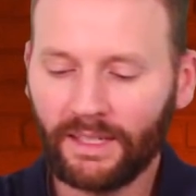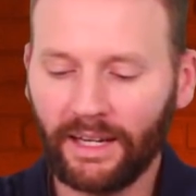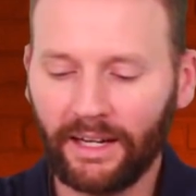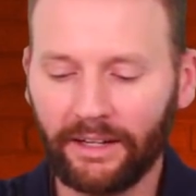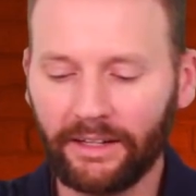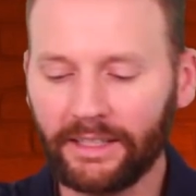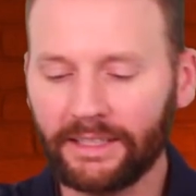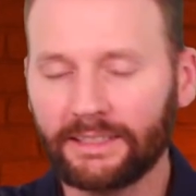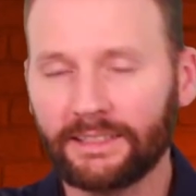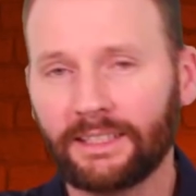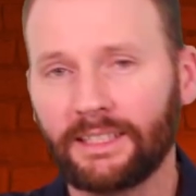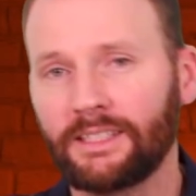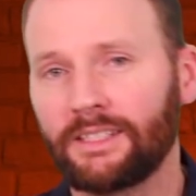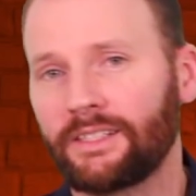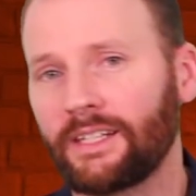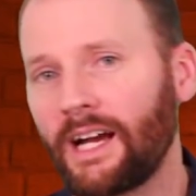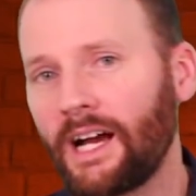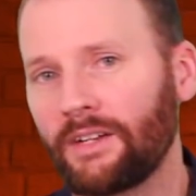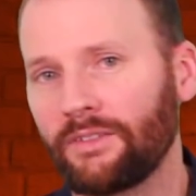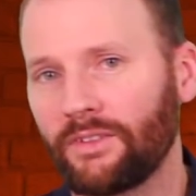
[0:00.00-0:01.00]
Erickson
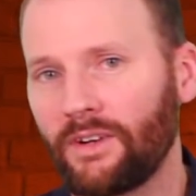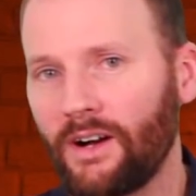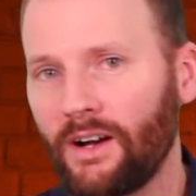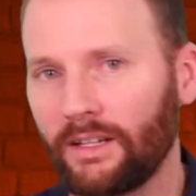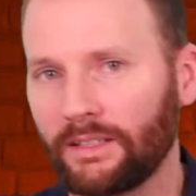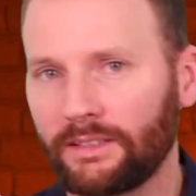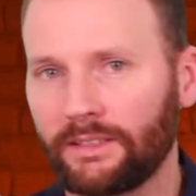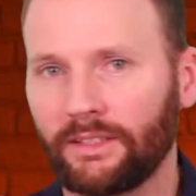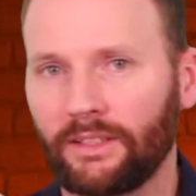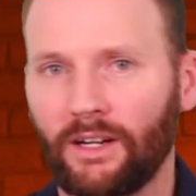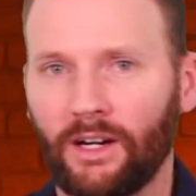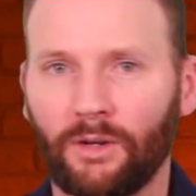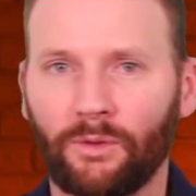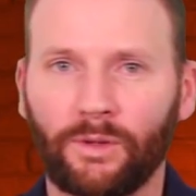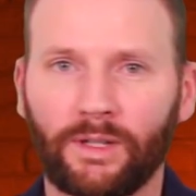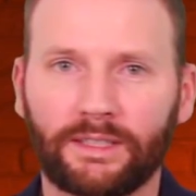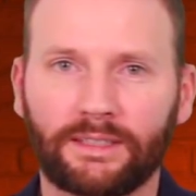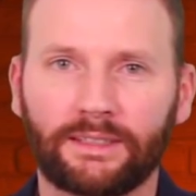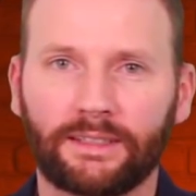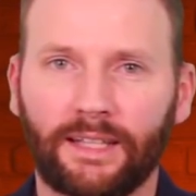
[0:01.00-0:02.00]
and John Ross are
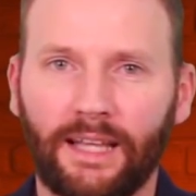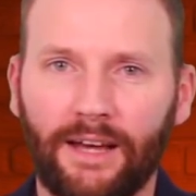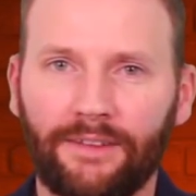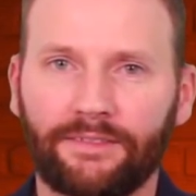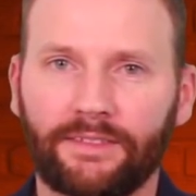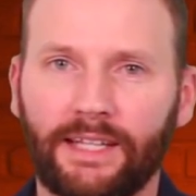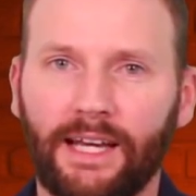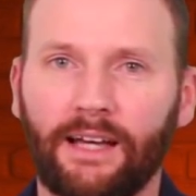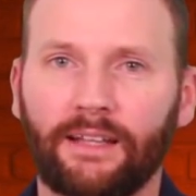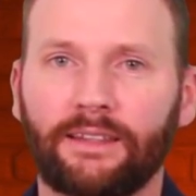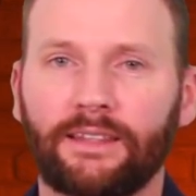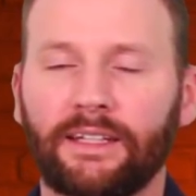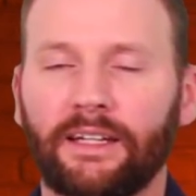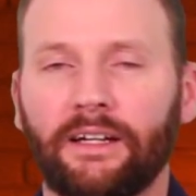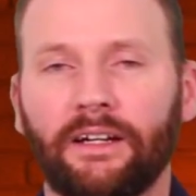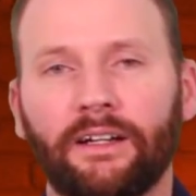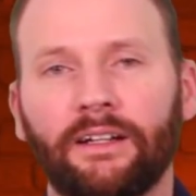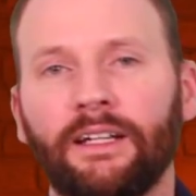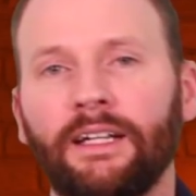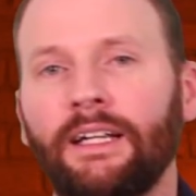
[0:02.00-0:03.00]
what's left out
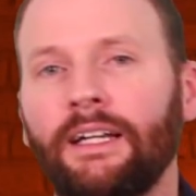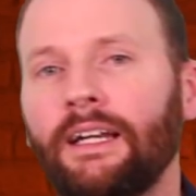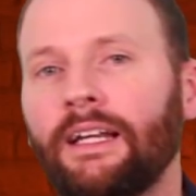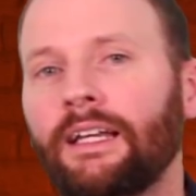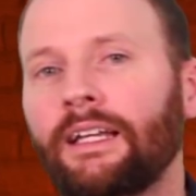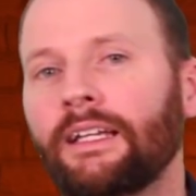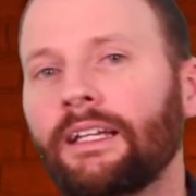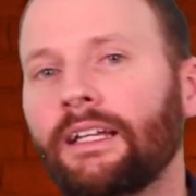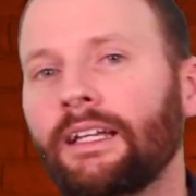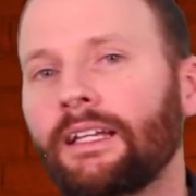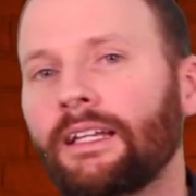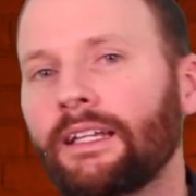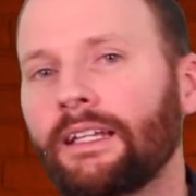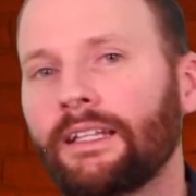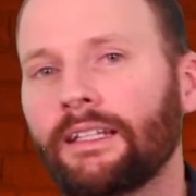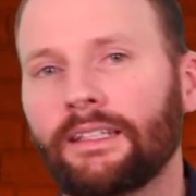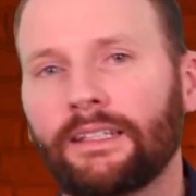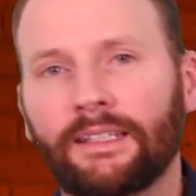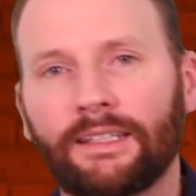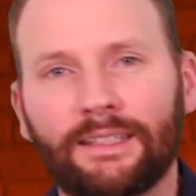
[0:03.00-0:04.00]
there.
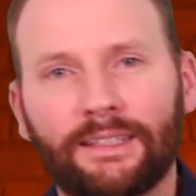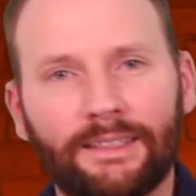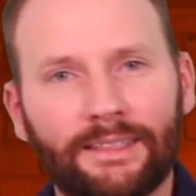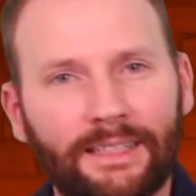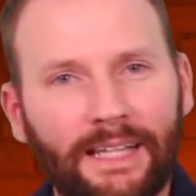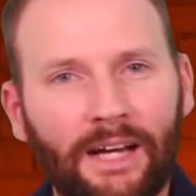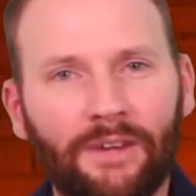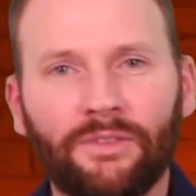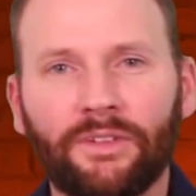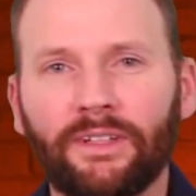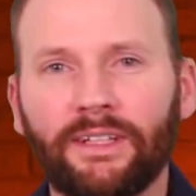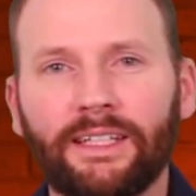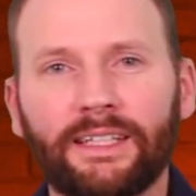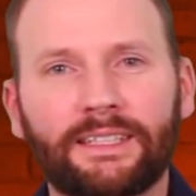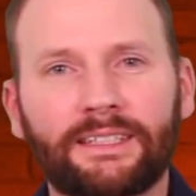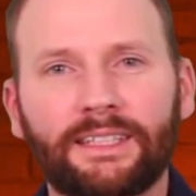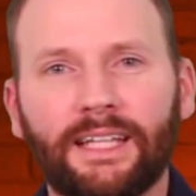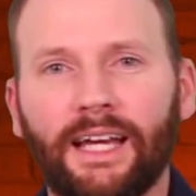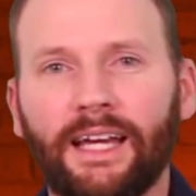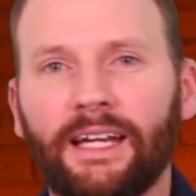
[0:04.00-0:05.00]
Not really
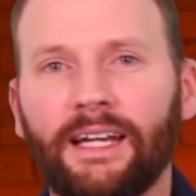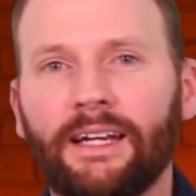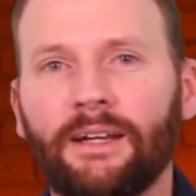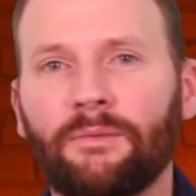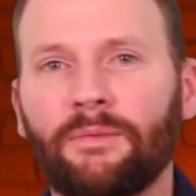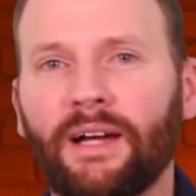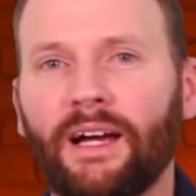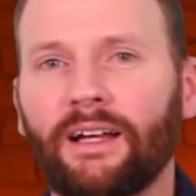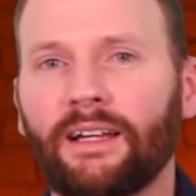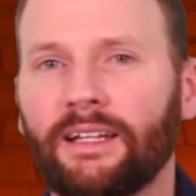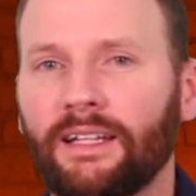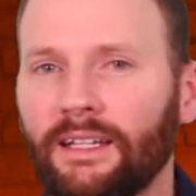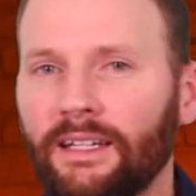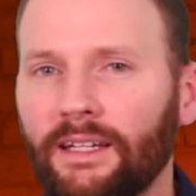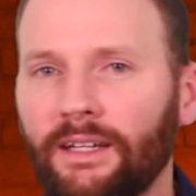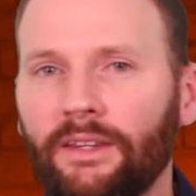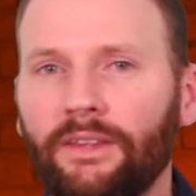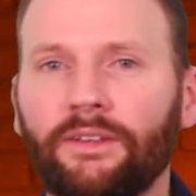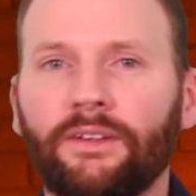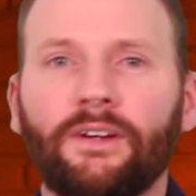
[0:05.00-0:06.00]
excited about
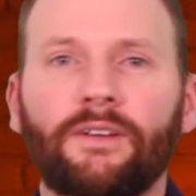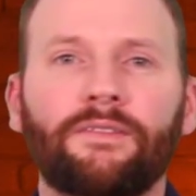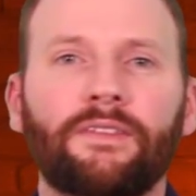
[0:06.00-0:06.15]
either